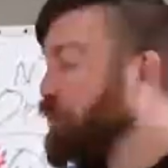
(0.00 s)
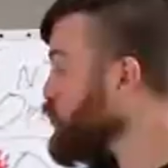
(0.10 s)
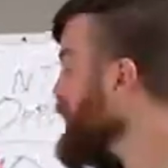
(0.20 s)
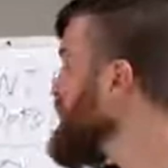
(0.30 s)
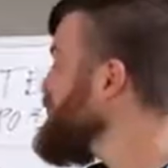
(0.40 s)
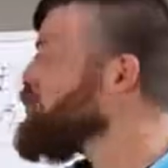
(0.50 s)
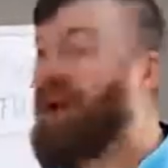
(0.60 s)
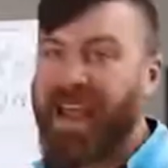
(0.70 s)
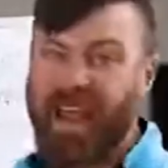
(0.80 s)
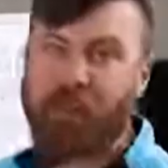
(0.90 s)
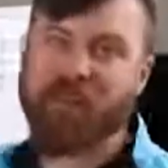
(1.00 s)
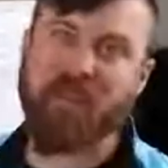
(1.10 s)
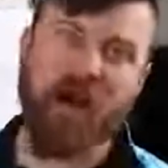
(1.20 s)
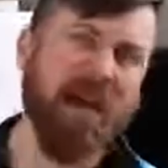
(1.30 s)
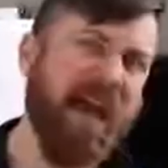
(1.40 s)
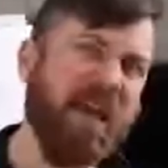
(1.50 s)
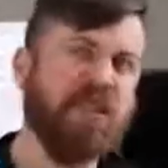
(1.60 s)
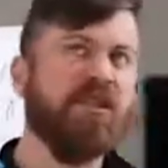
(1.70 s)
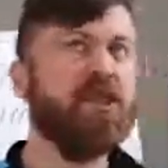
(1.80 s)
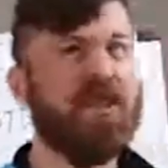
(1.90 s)
The reason why Amazon
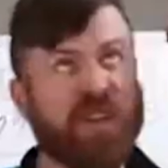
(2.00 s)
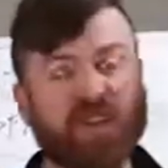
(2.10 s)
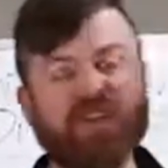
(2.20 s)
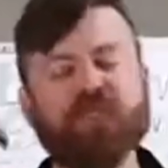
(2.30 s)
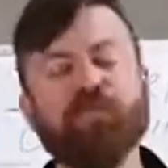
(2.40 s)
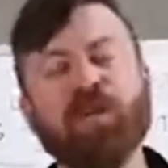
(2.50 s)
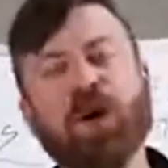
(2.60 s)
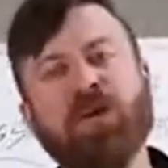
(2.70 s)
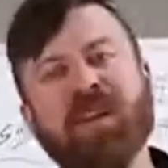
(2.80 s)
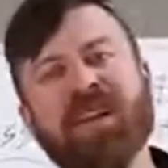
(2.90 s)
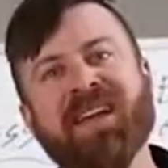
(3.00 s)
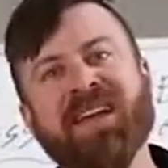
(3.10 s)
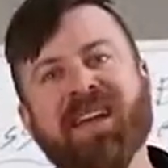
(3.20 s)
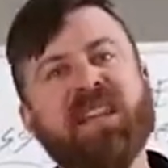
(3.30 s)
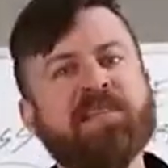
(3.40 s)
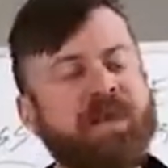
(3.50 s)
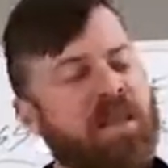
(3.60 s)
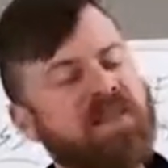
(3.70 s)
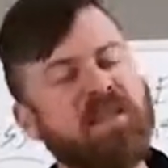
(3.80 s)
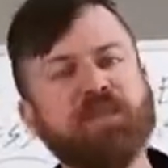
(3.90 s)
has just exploded is
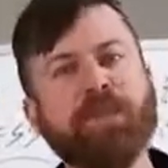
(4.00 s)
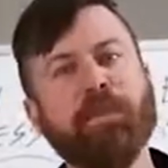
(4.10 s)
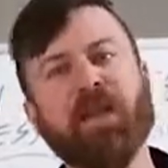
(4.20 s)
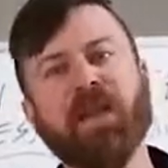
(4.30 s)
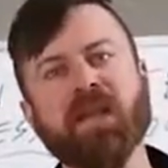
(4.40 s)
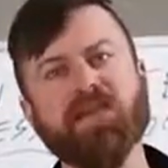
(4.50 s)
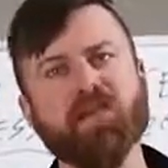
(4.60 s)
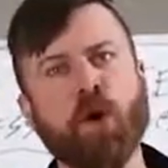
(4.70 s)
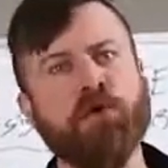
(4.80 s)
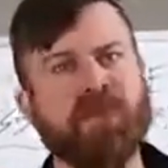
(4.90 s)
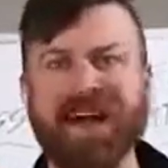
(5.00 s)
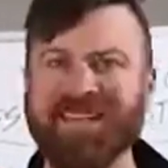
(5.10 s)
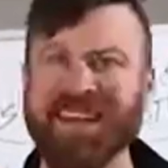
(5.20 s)
because the shipping is so fast.